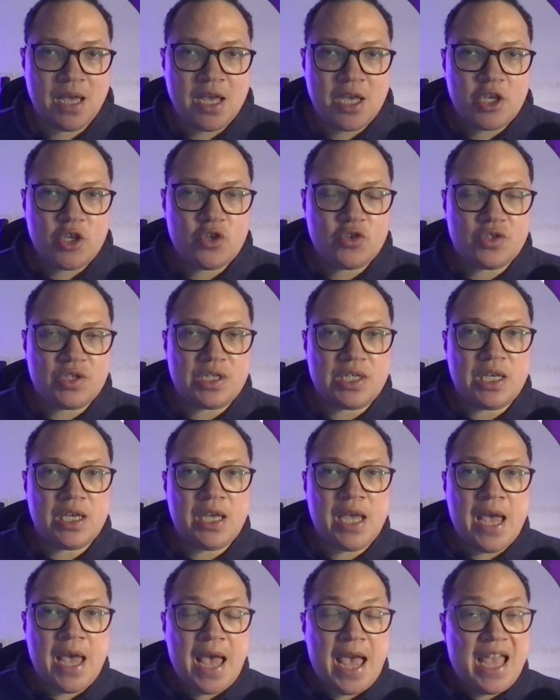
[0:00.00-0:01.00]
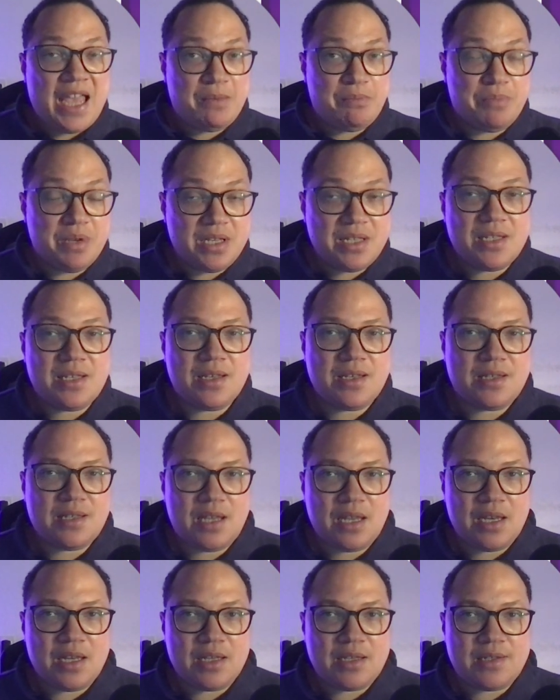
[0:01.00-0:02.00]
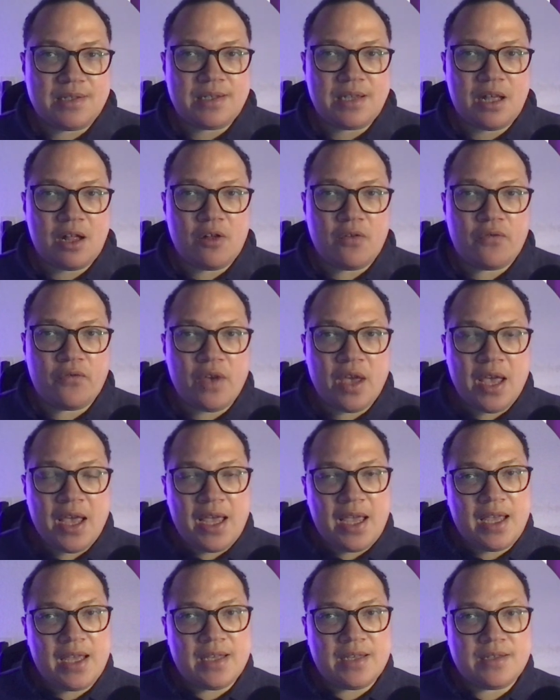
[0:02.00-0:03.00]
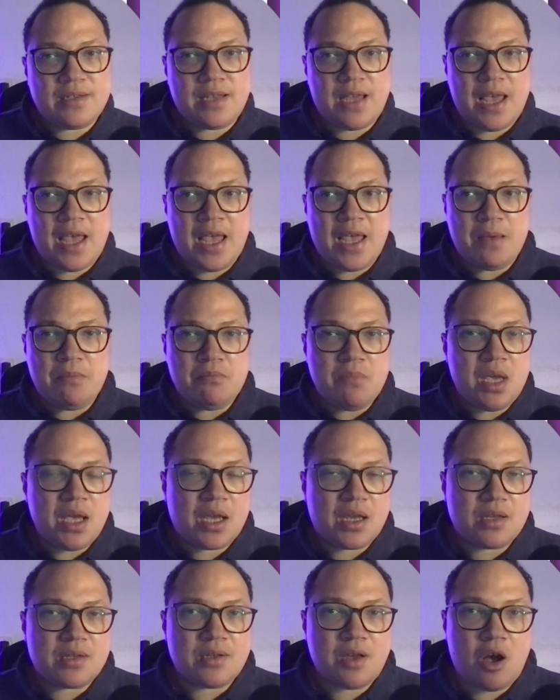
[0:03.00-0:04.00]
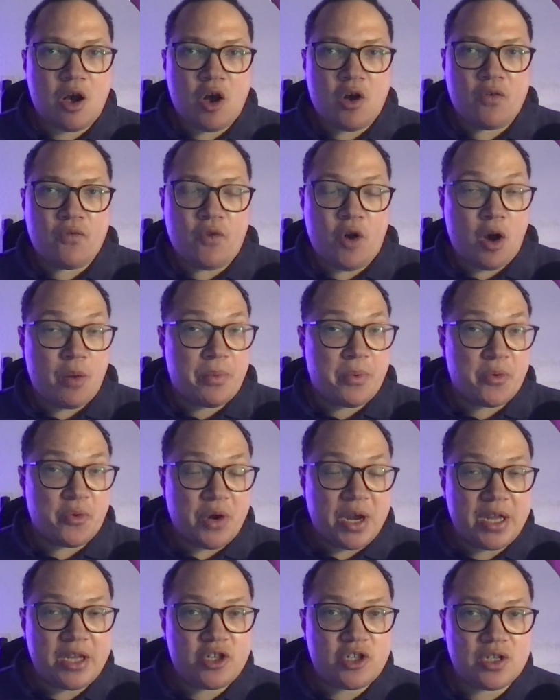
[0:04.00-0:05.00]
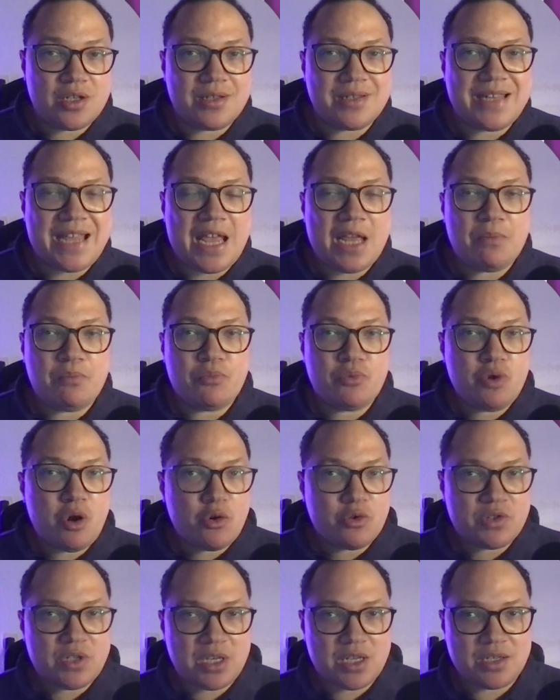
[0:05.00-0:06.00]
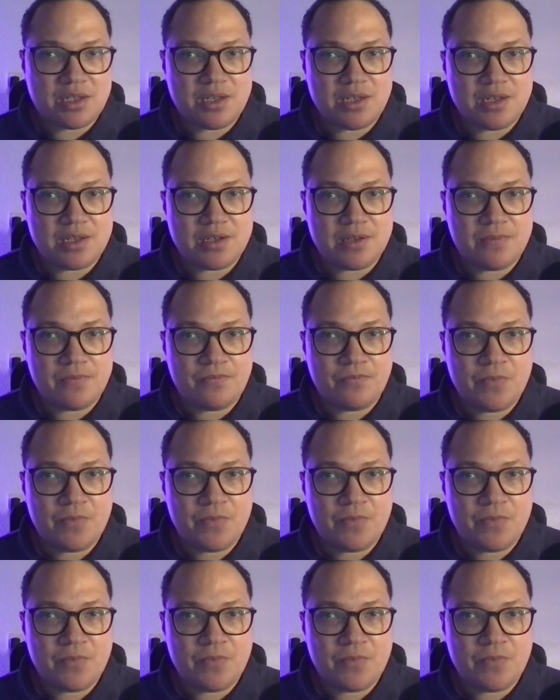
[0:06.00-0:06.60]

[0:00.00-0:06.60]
You see, a business in itself is a mix of operations and processes.